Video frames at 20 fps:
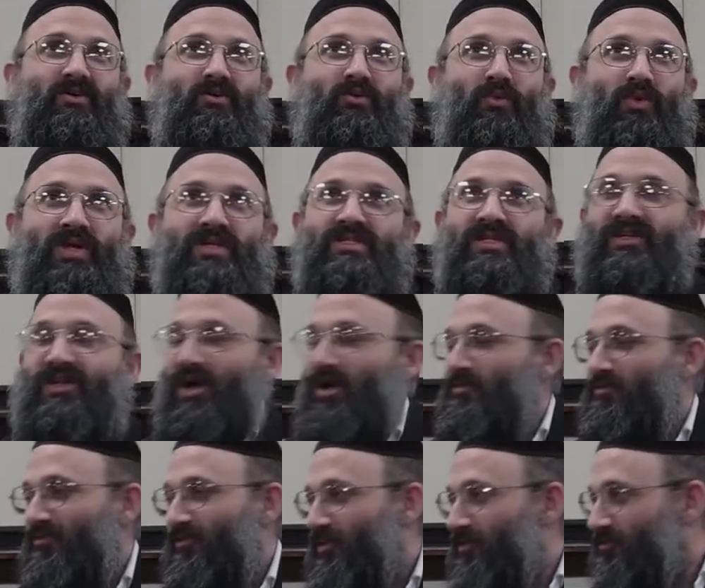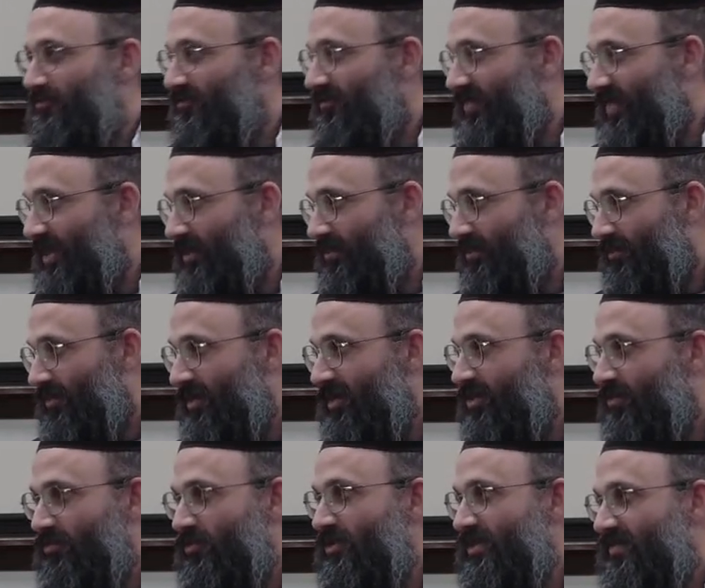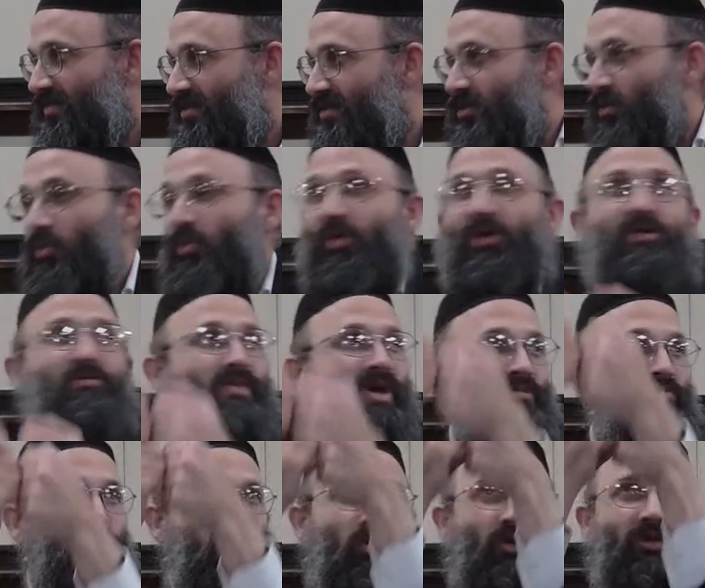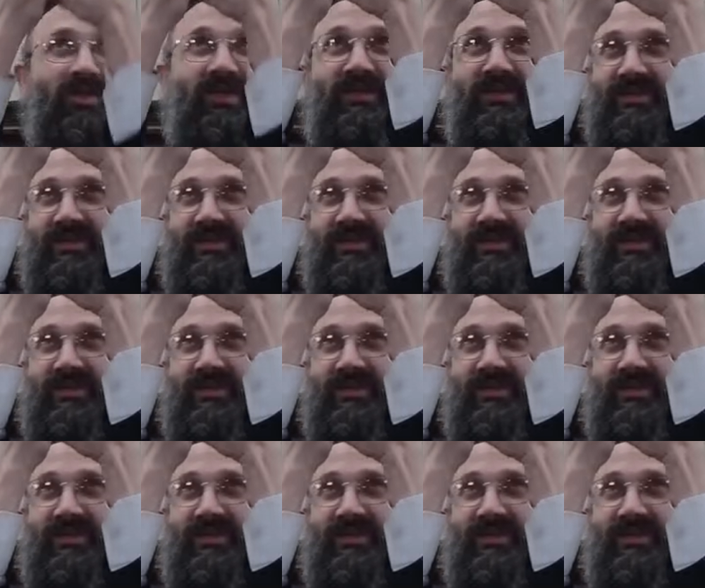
Where does it come from? What are the roots of this or? Where am I pulling